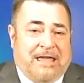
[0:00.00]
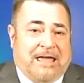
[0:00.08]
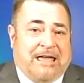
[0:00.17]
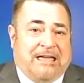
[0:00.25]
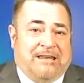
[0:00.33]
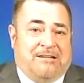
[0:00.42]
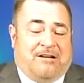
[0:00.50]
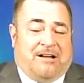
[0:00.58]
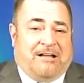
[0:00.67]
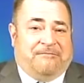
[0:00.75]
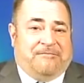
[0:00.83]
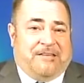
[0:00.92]
And
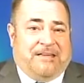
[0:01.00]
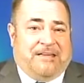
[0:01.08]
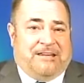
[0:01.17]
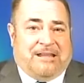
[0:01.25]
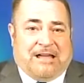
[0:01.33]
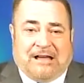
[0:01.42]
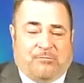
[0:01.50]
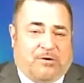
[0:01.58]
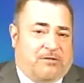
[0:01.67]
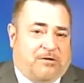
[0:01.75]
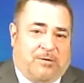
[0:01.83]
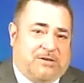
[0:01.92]
often one
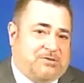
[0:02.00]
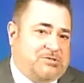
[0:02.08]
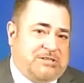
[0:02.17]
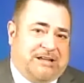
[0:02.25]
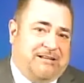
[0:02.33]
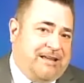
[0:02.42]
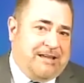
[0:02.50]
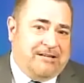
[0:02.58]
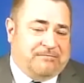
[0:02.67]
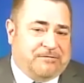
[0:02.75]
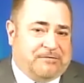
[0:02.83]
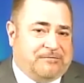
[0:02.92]
of the questions I'll
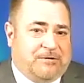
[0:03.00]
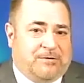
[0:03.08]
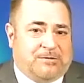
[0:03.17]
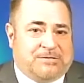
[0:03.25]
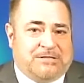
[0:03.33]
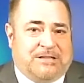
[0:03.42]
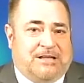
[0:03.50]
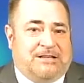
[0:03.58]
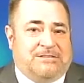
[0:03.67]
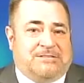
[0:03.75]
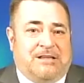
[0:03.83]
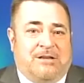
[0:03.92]
have for folks
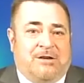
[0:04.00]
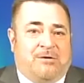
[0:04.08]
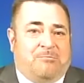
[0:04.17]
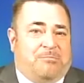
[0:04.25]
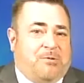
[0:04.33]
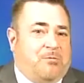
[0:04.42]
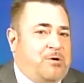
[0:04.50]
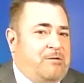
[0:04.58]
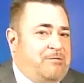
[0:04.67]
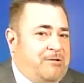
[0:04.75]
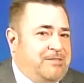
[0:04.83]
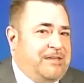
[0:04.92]
is, but
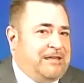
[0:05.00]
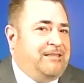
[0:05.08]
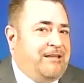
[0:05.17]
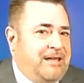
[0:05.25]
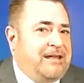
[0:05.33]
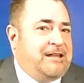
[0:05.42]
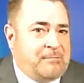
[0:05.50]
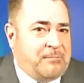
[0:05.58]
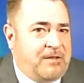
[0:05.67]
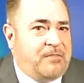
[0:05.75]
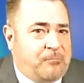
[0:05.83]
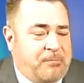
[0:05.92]
what were they like a
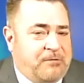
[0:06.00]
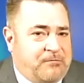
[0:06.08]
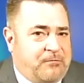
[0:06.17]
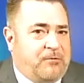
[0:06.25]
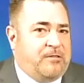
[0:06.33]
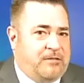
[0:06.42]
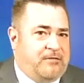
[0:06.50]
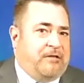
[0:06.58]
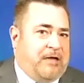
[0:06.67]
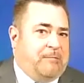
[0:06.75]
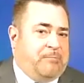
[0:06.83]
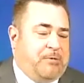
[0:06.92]
month before this
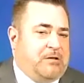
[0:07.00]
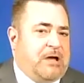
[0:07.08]
happened?